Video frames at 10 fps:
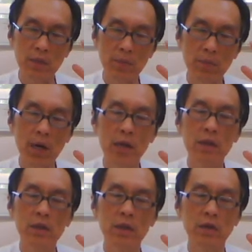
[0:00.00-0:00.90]

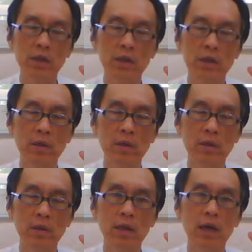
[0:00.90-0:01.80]
mind or the
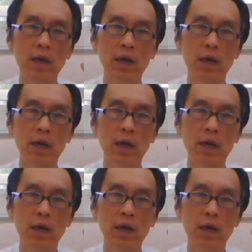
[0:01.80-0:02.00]
heart